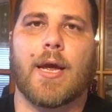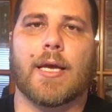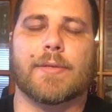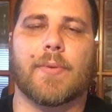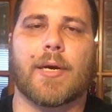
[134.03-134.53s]

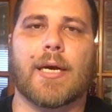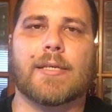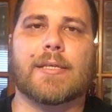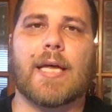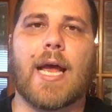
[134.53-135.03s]
is
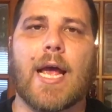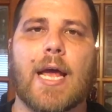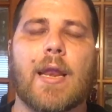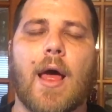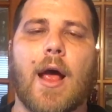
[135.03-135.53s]
because the
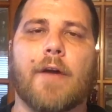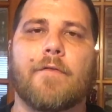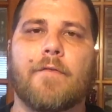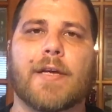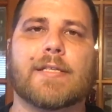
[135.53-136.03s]
headline
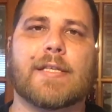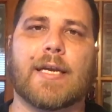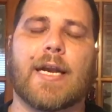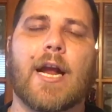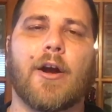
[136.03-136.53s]
fits
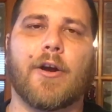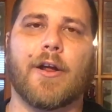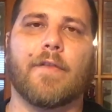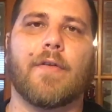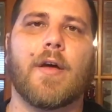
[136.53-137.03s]
the
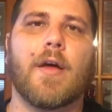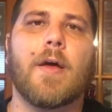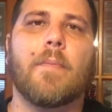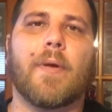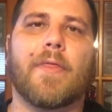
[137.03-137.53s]
narrative,
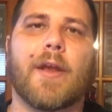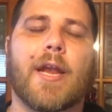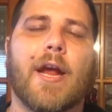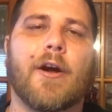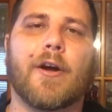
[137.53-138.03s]
but the
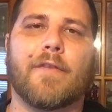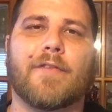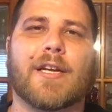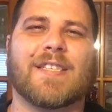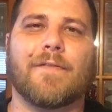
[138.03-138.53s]
narrative
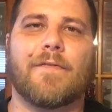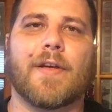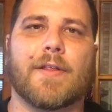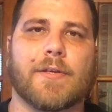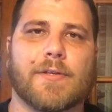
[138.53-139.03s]
doesn't
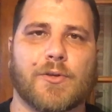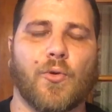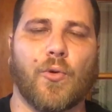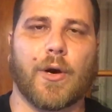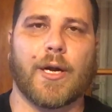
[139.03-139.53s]
fit the
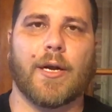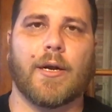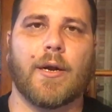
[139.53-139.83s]
story.